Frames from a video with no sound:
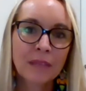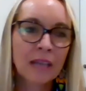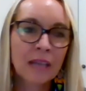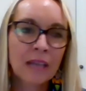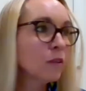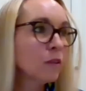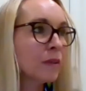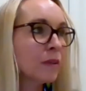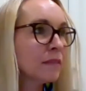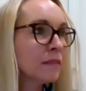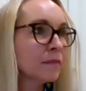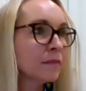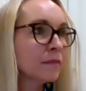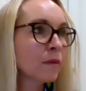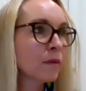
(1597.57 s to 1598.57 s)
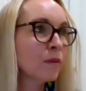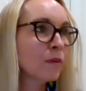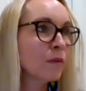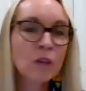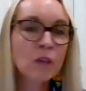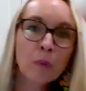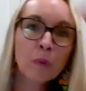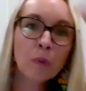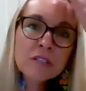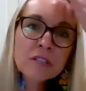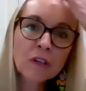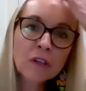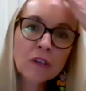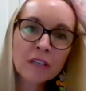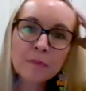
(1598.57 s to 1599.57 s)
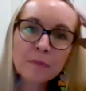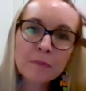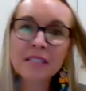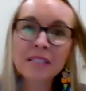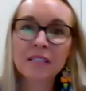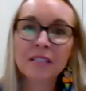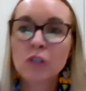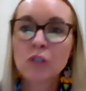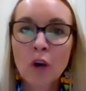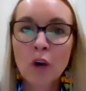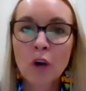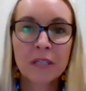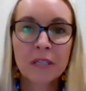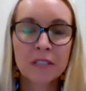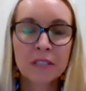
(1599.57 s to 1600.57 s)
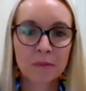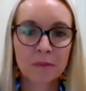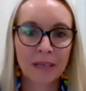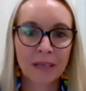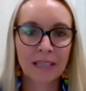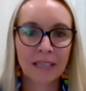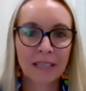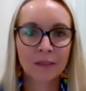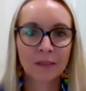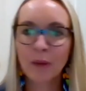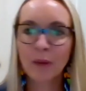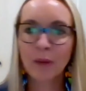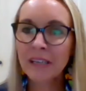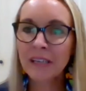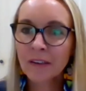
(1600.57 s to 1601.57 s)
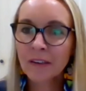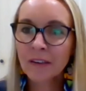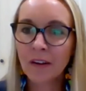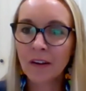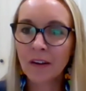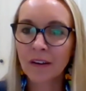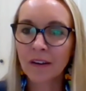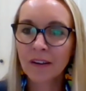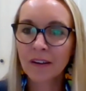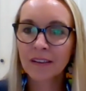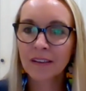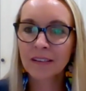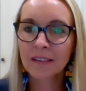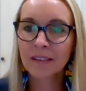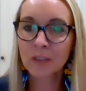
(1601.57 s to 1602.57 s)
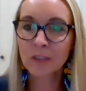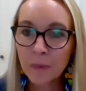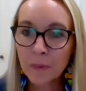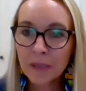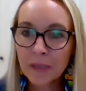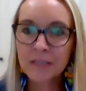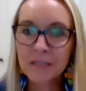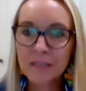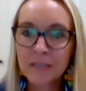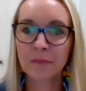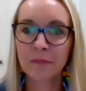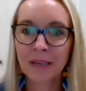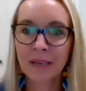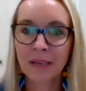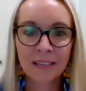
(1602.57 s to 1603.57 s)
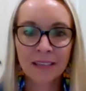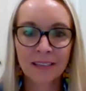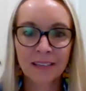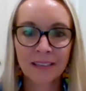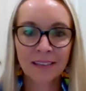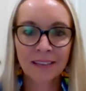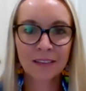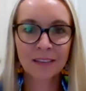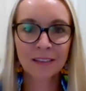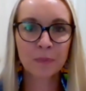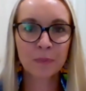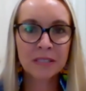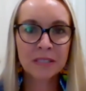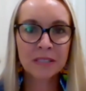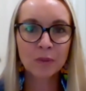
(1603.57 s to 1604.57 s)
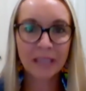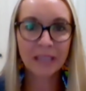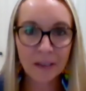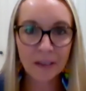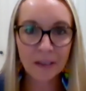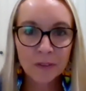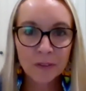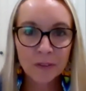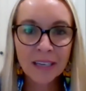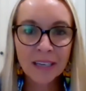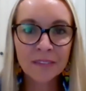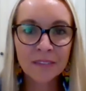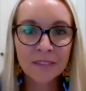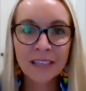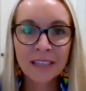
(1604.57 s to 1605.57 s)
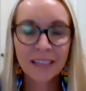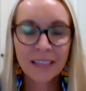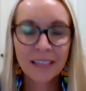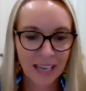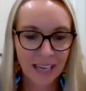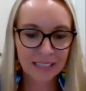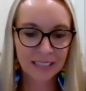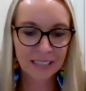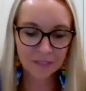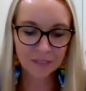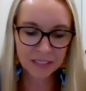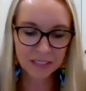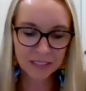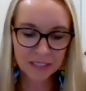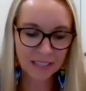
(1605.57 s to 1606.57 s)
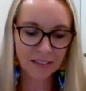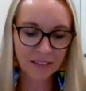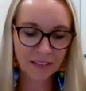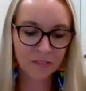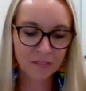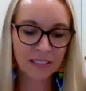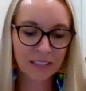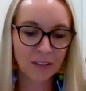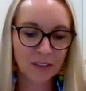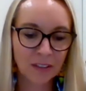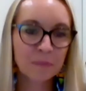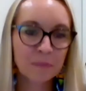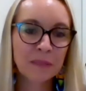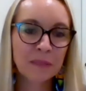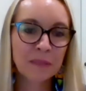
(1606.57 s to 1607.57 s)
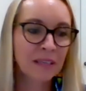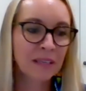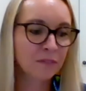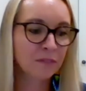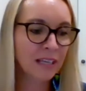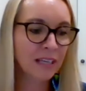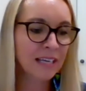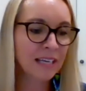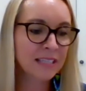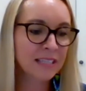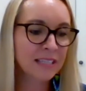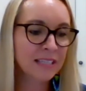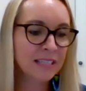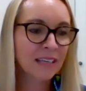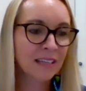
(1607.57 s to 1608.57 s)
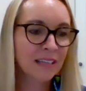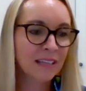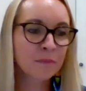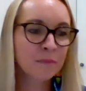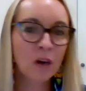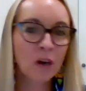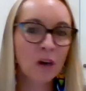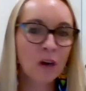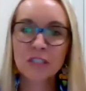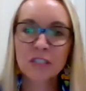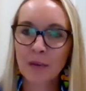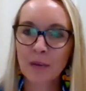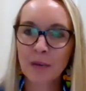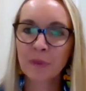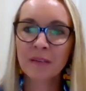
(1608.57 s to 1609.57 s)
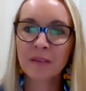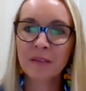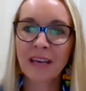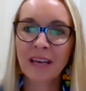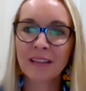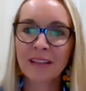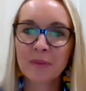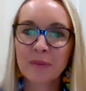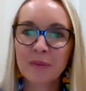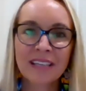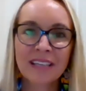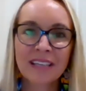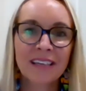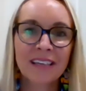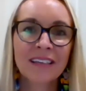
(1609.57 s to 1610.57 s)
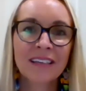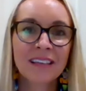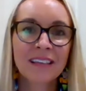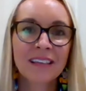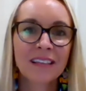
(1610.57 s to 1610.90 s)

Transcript: And you know what? There's no point starting a business. Nobody's got money. Where did it go? Nobody's got money. Your business will never recover. And even in South Africa, a lot of people have realized in March and April and May, they were saying